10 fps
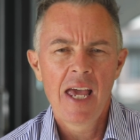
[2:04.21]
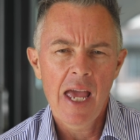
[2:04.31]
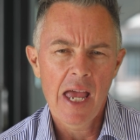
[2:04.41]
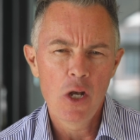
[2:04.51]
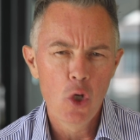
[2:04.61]

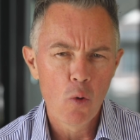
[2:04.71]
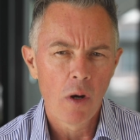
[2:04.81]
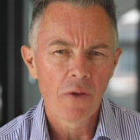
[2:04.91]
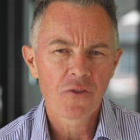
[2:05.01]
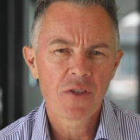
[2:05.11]
and
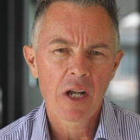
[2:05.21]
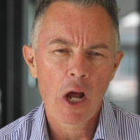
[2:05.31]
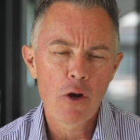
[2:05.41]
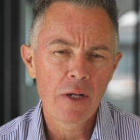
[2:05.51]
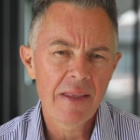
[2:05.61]
nuance that
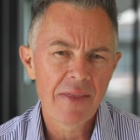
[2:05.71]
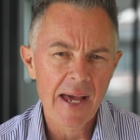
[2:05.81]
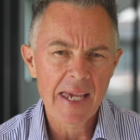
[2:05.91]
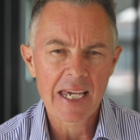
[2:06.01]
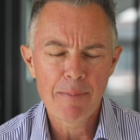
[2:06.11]
only
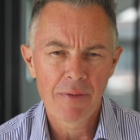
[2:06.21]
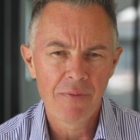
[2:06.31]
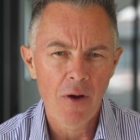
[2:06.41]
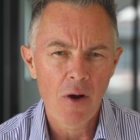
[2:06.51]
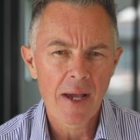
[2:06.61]
they can
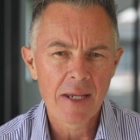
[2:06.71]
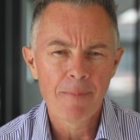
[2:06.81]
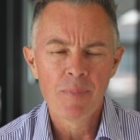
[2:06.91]
provide.